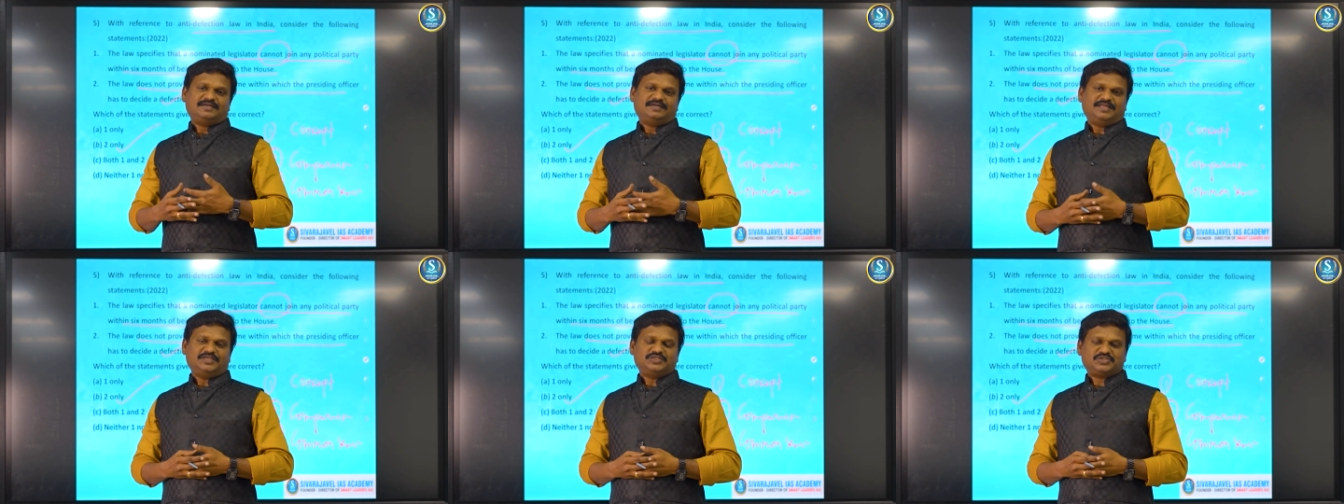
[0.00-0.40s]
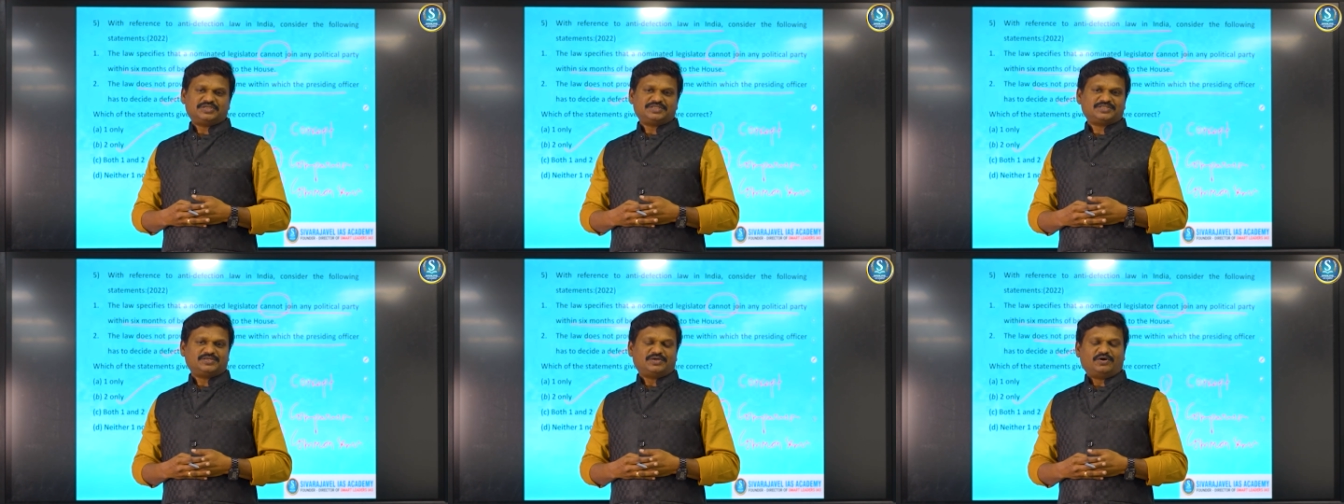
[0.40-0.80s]

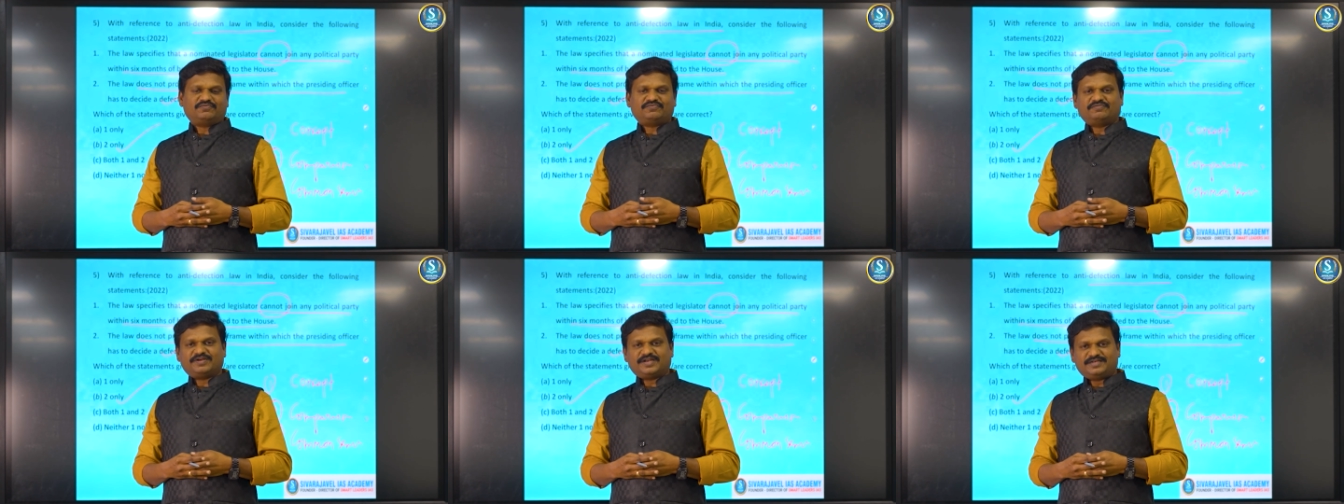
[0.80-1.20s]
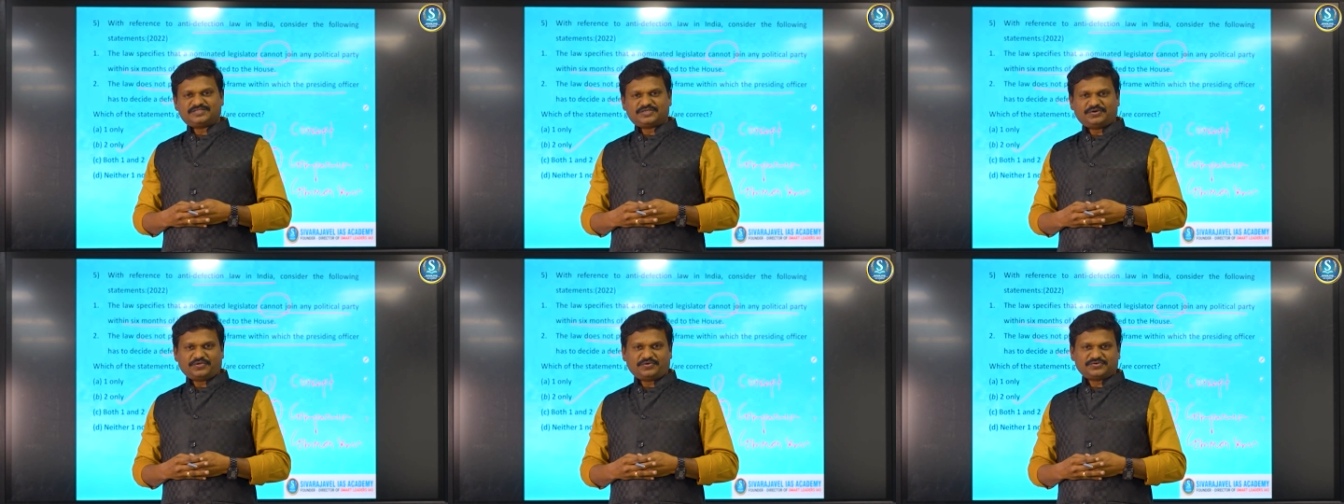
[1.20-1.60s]
teachers of our
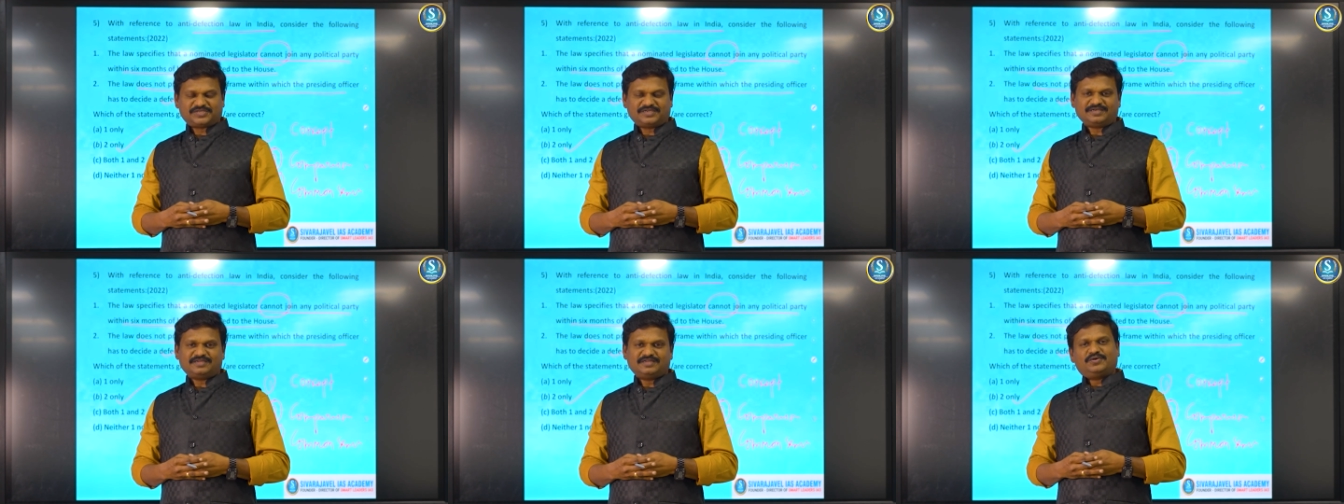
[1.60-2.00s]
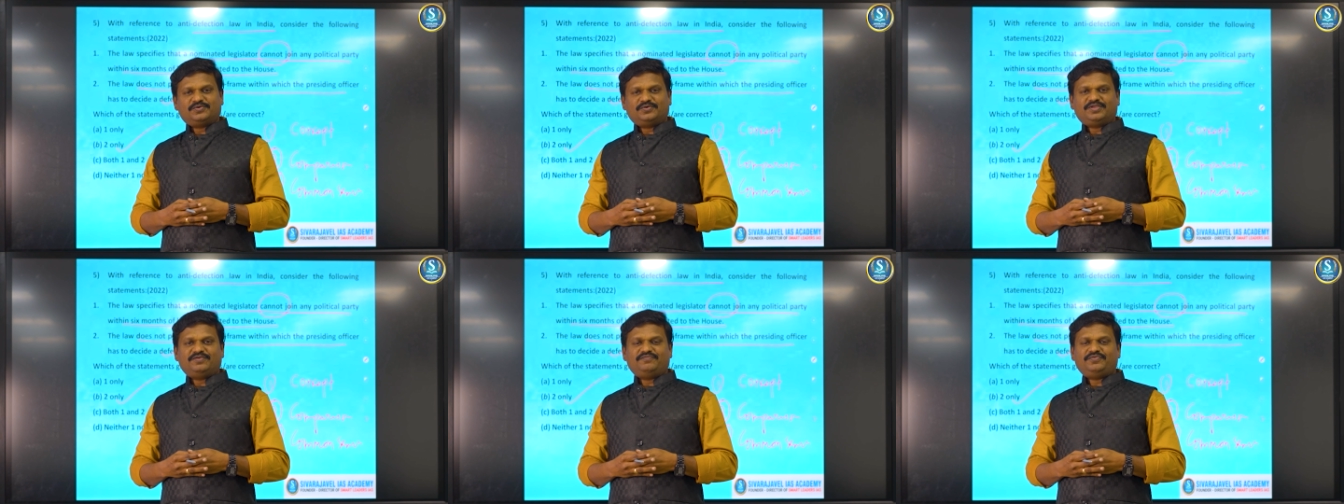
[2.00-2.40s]
institution to
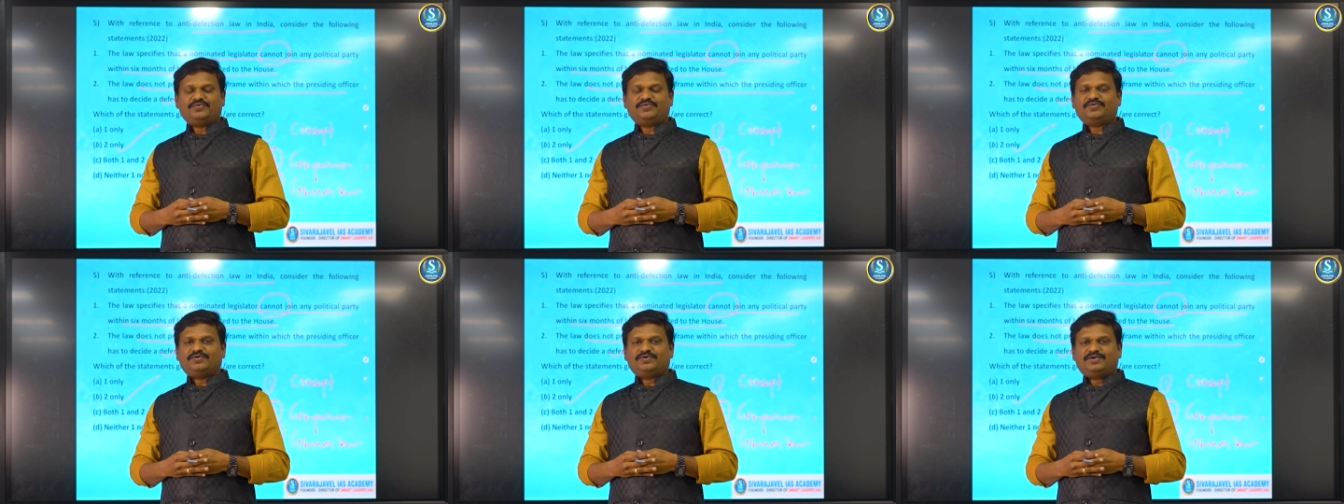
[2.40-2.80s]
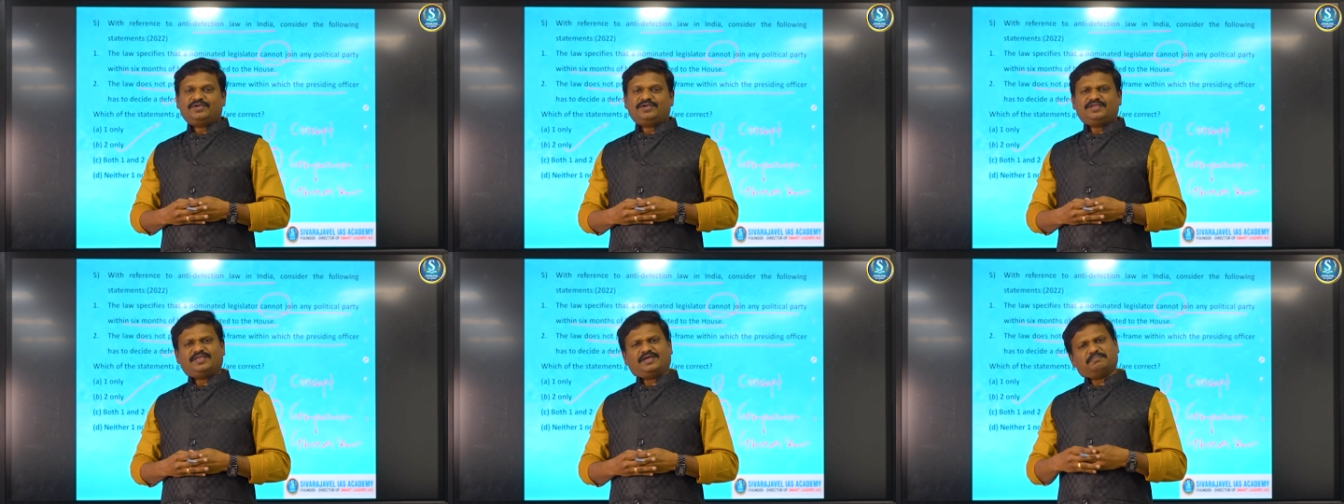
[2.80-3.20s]
give you
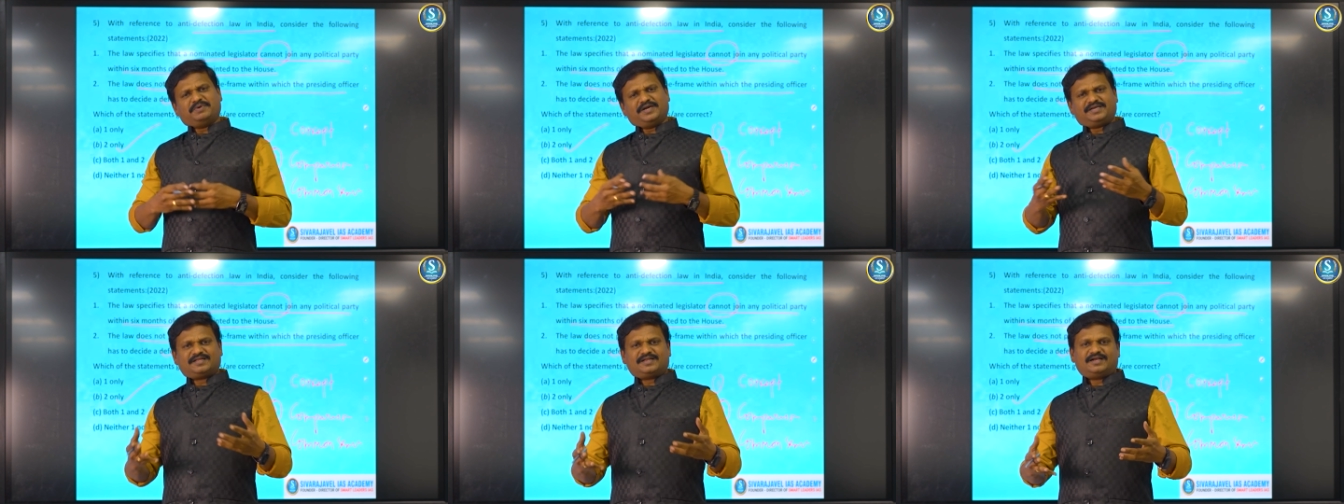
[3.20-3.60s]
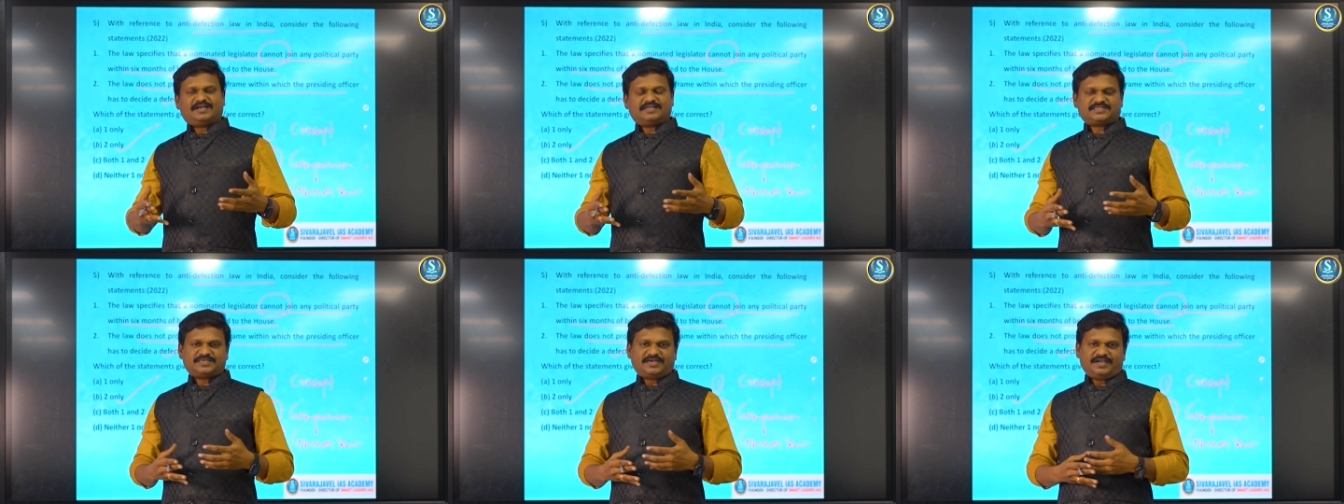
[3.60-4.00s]
a better
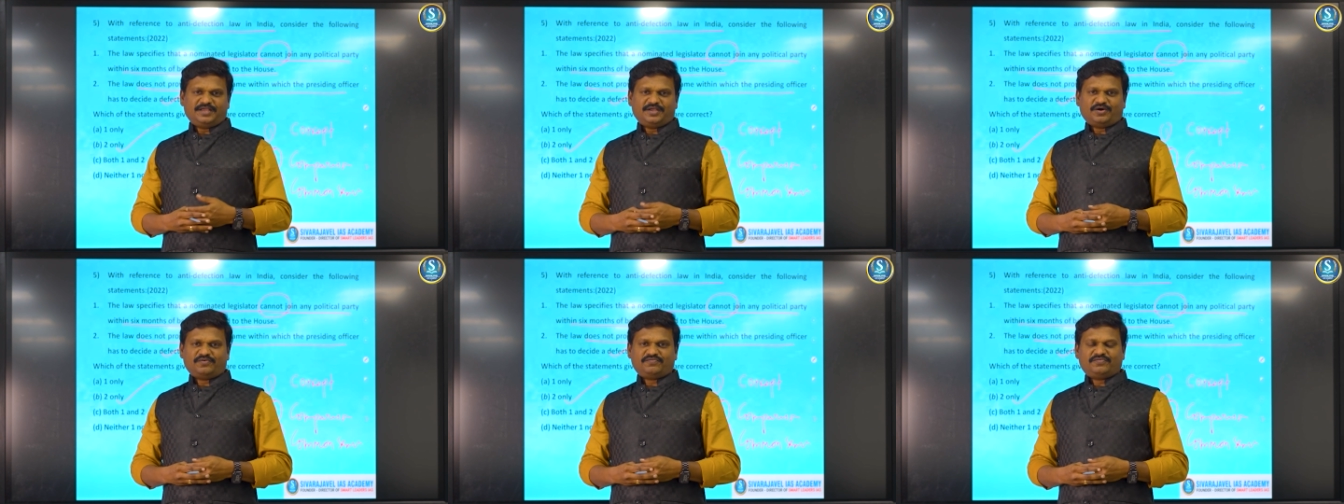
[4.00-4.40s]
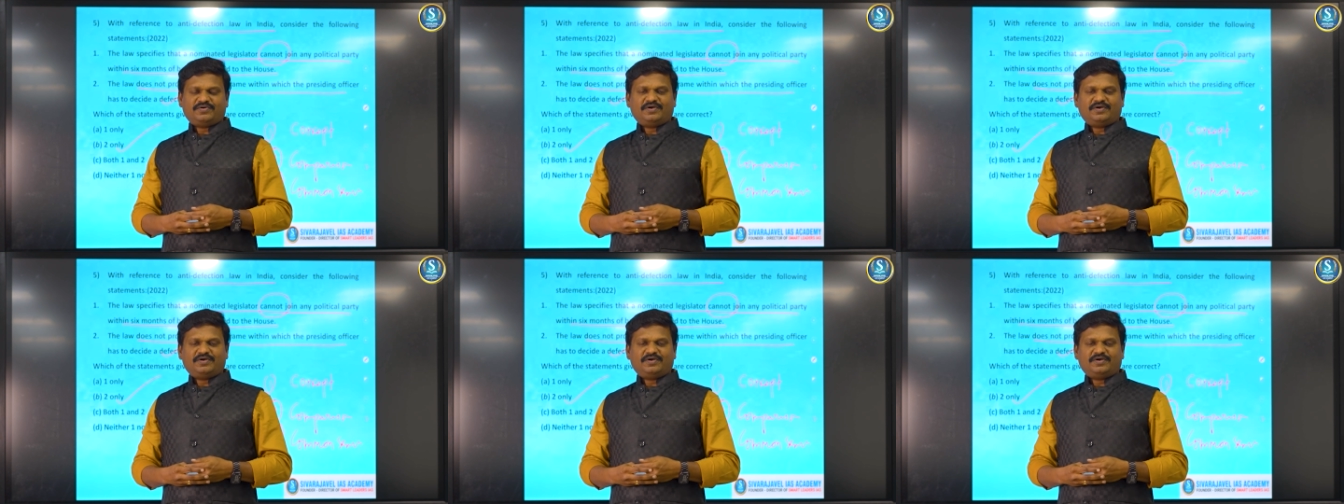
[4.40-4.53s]
understanding of